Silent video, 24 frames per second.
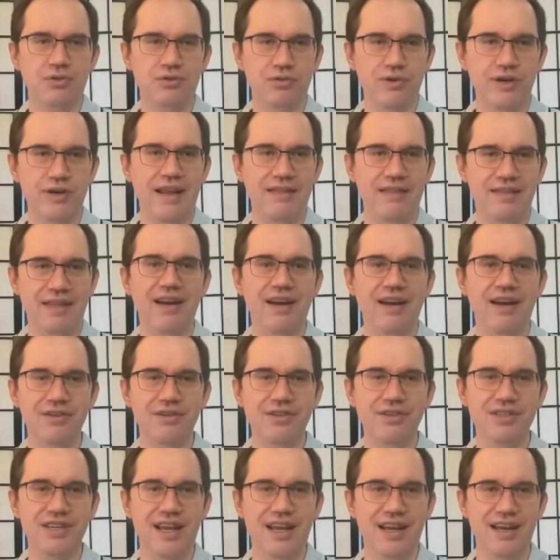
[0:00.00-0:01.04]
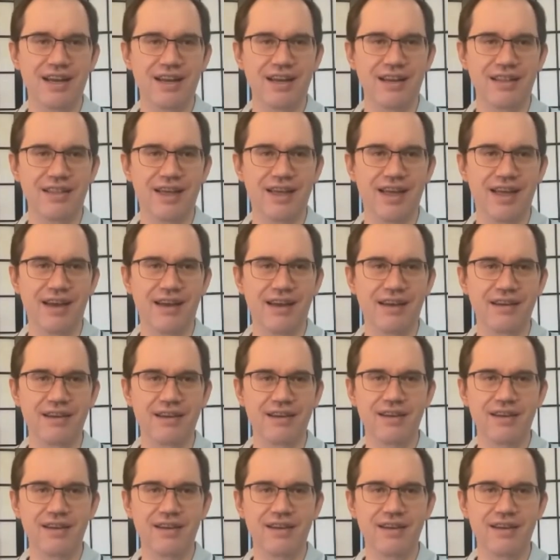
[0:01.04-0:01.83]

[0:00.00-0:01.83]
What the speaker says: create that understanding, then